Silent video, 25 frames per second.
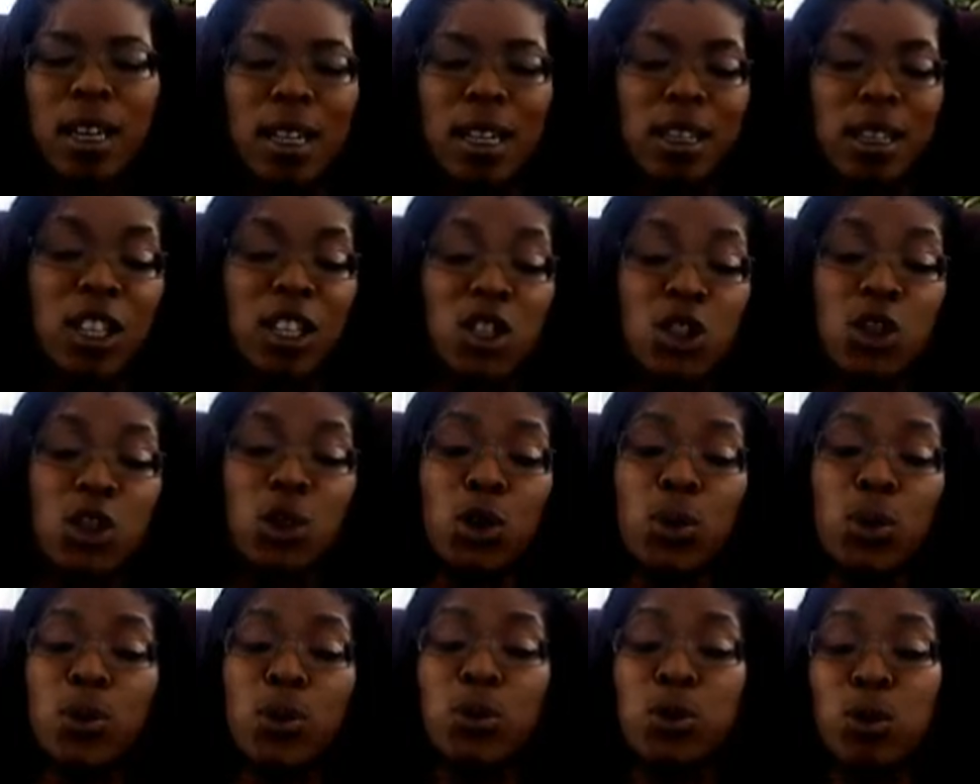The
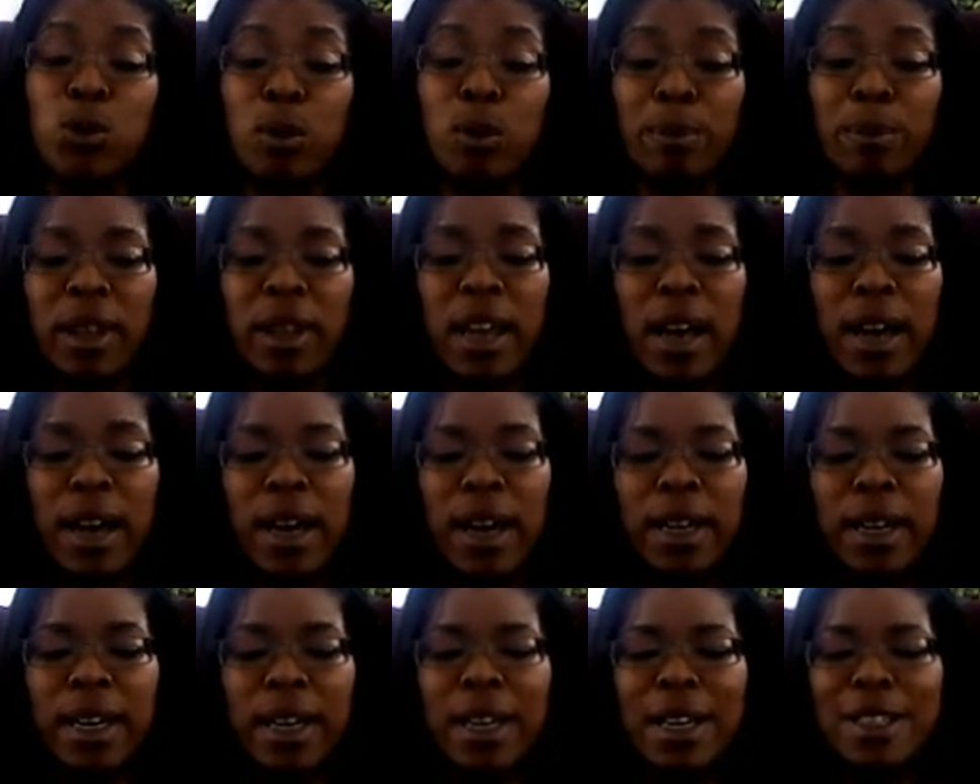Jews
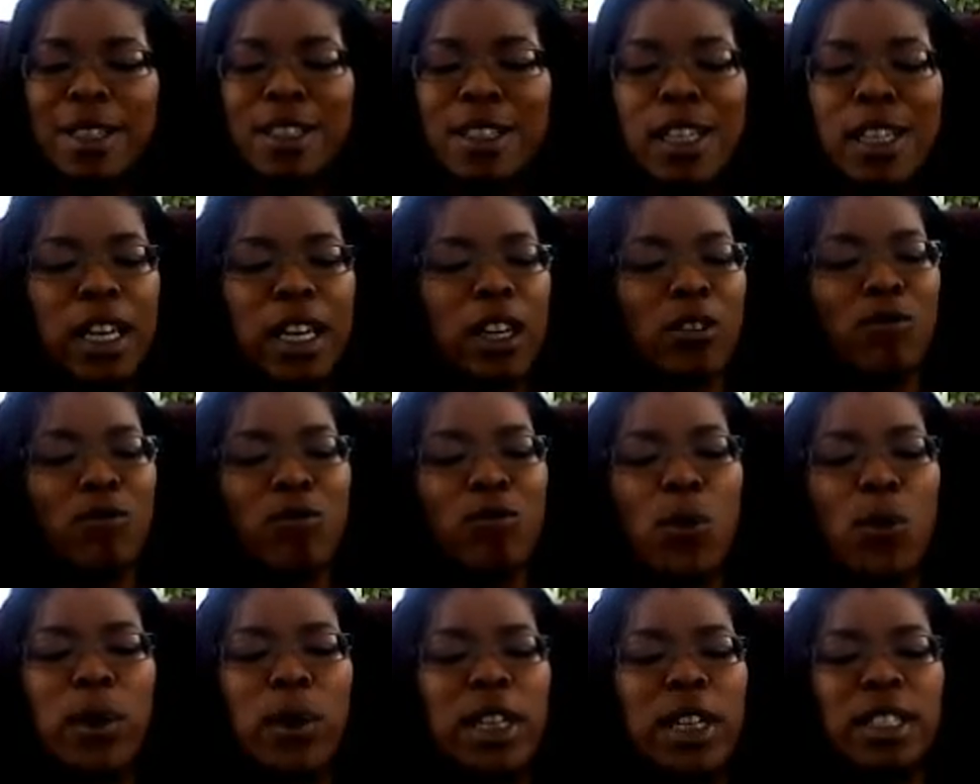replied, It has taken
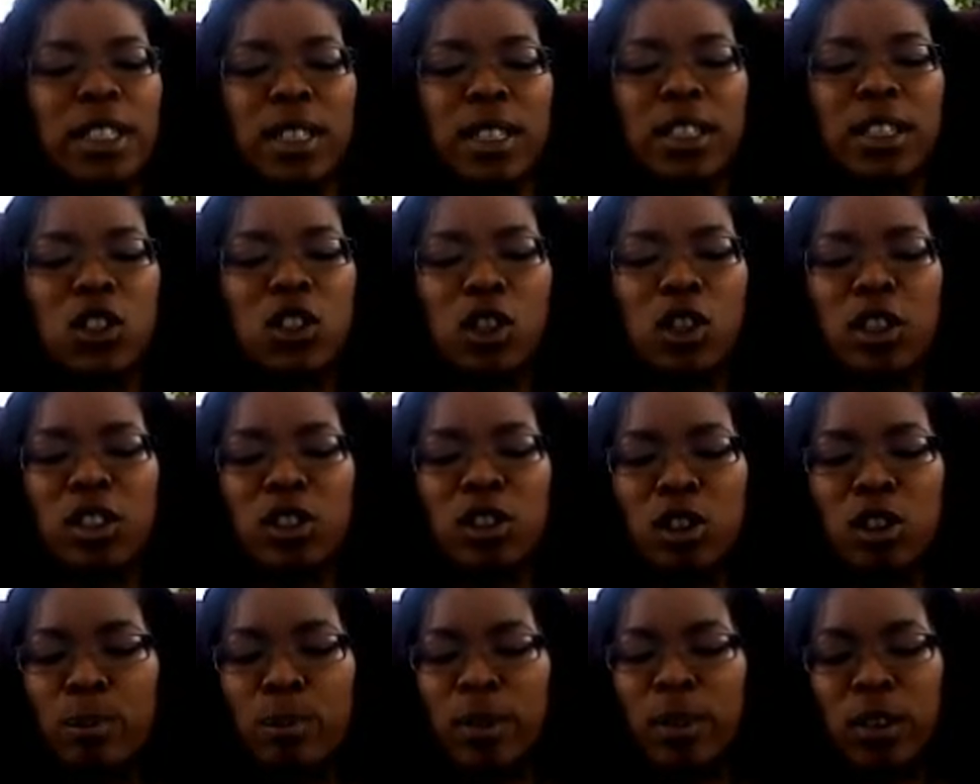46
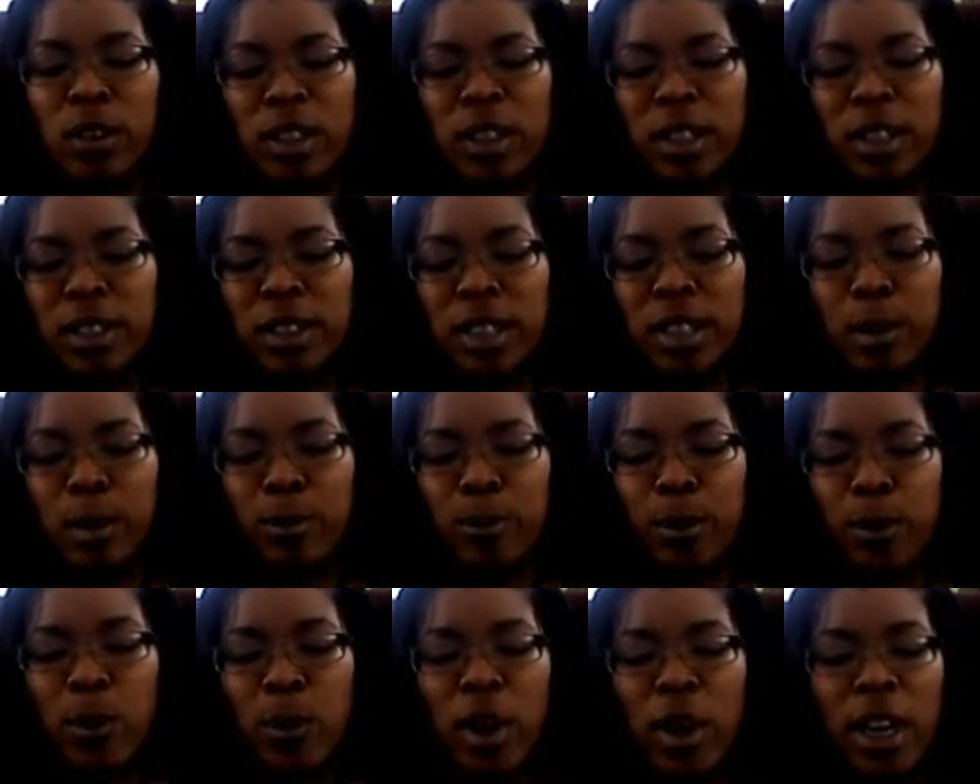years to build this
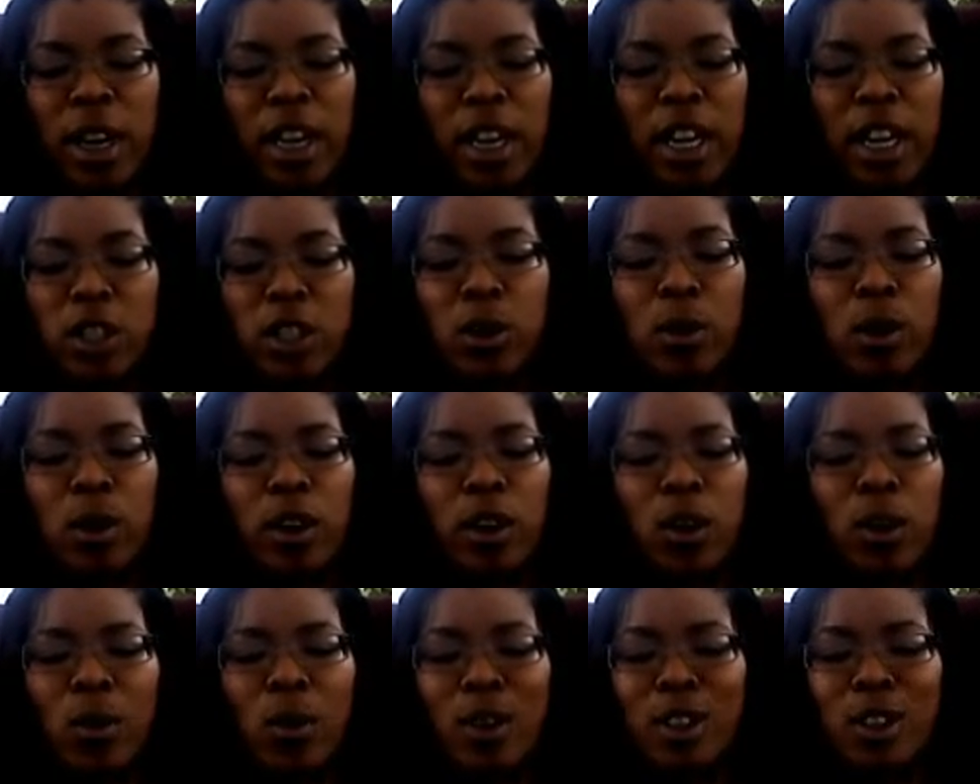temple, and you are
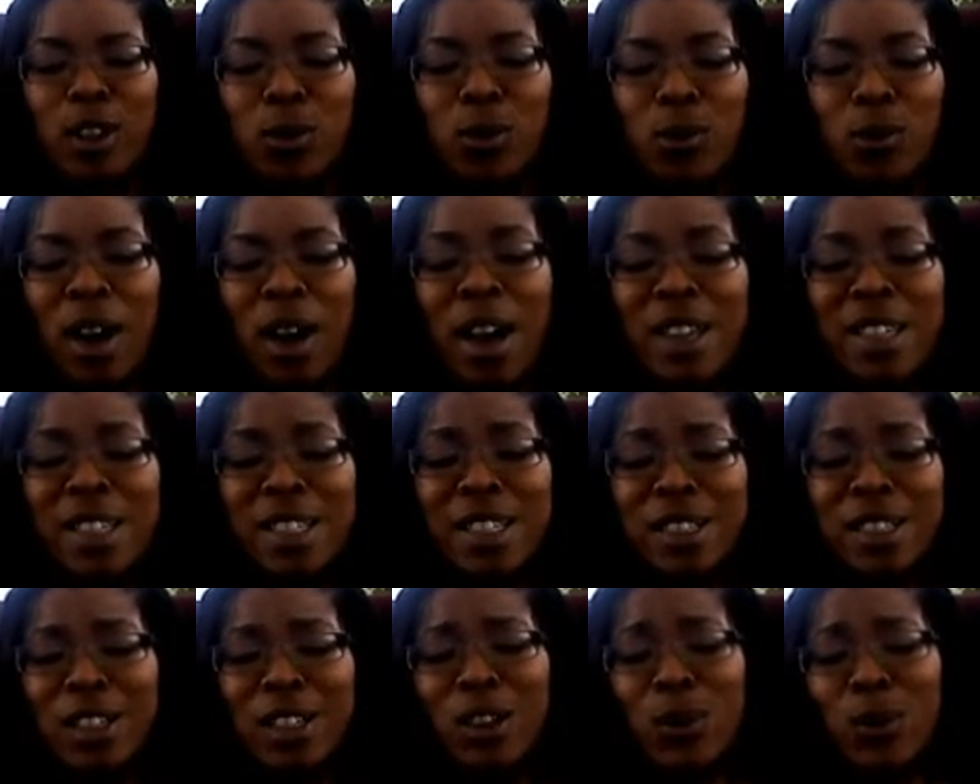going to rise
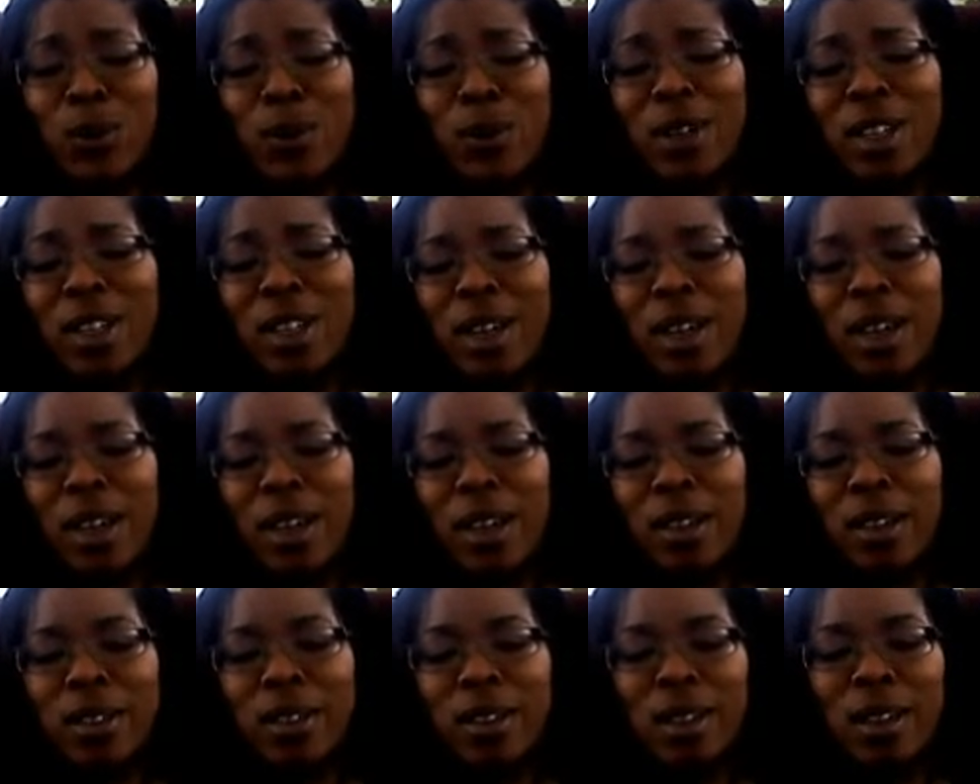it in 3
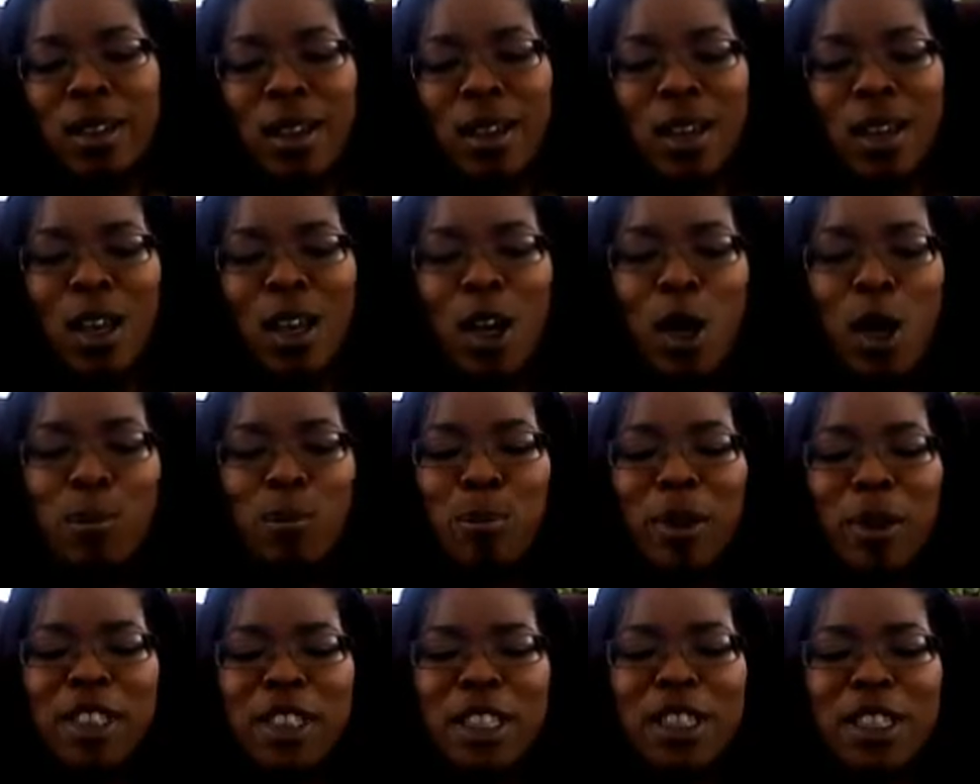days?
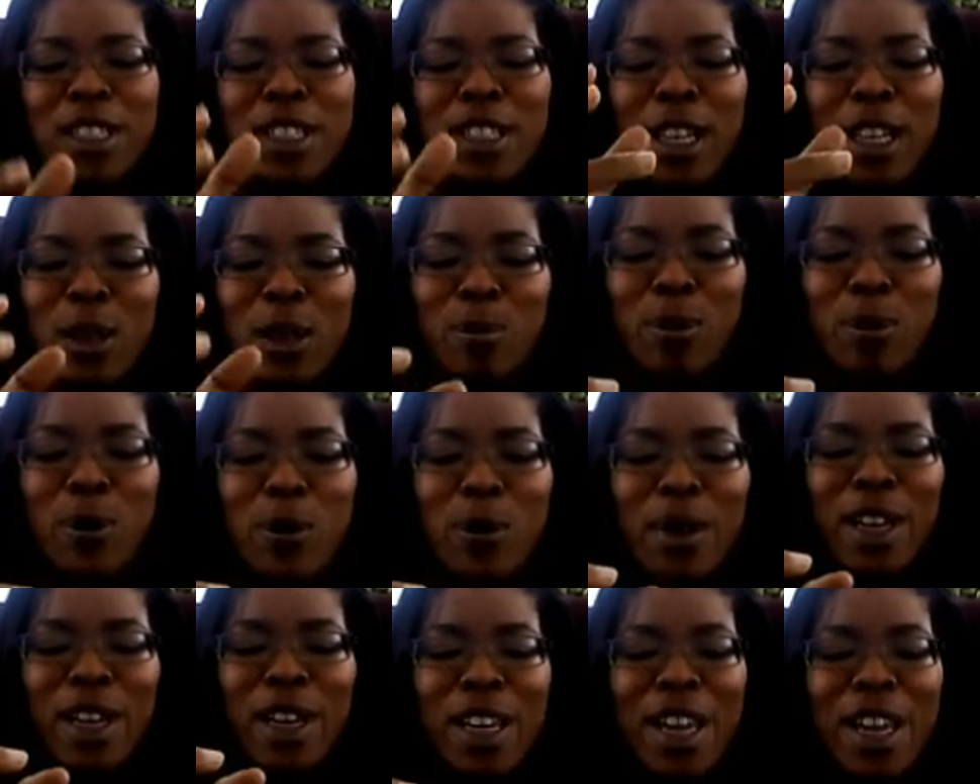But the
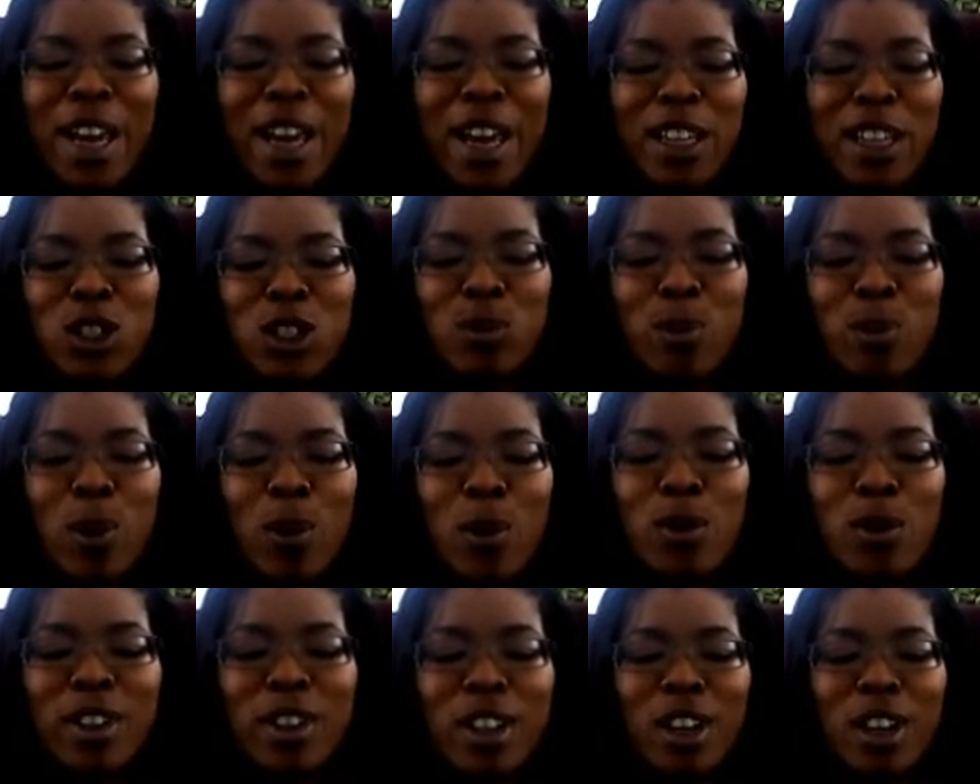temple he has
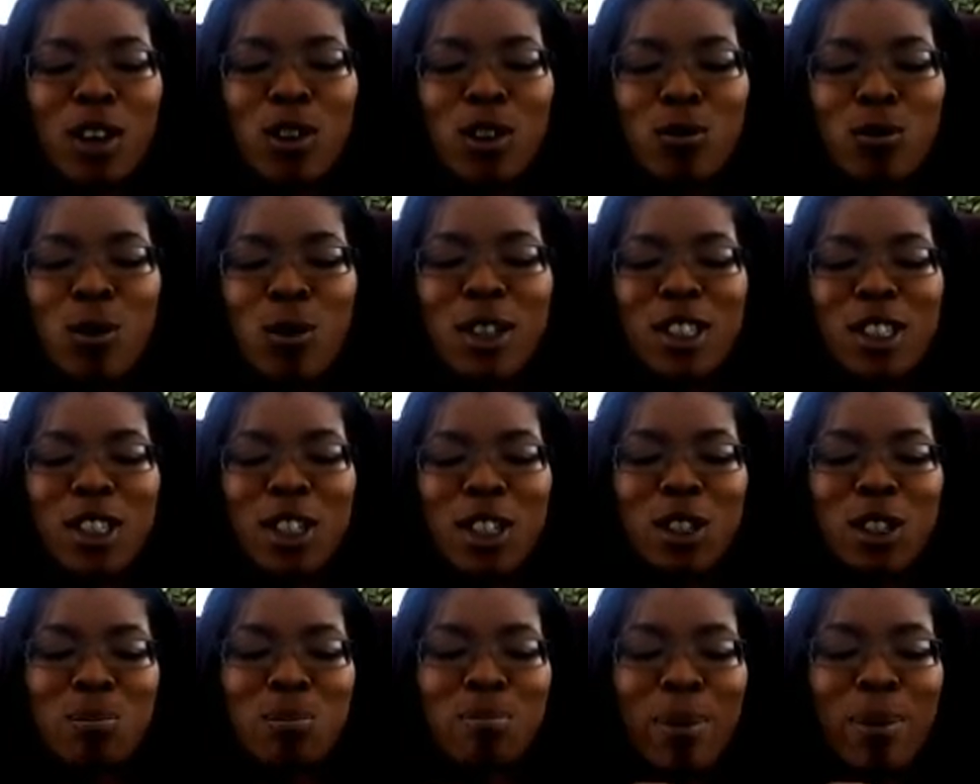spoken of was
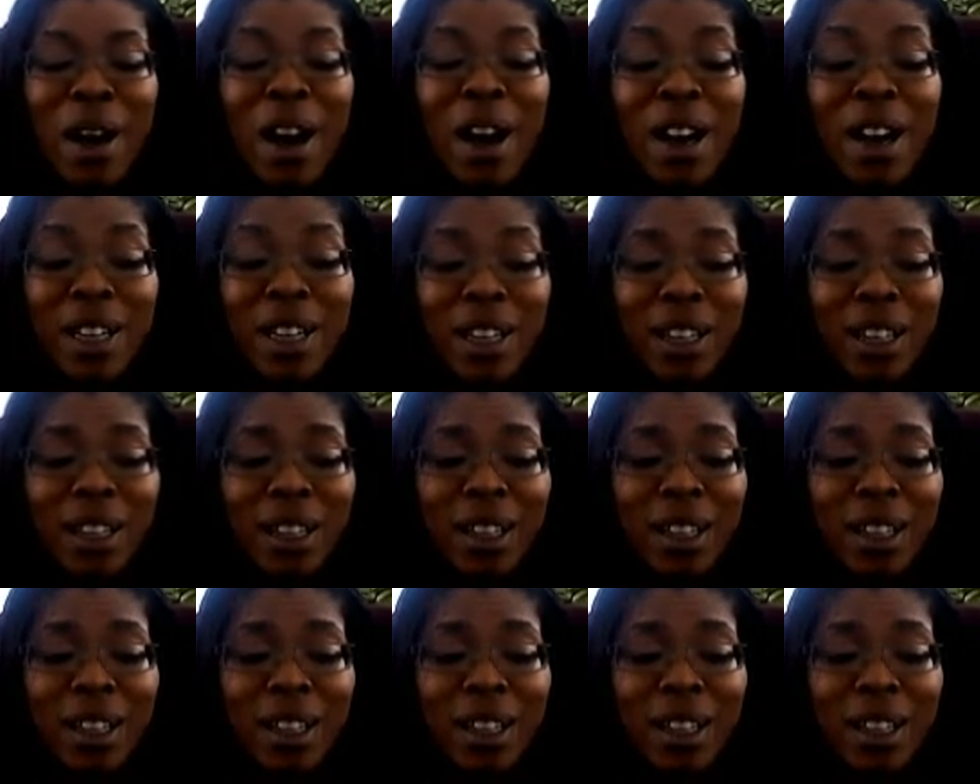his body.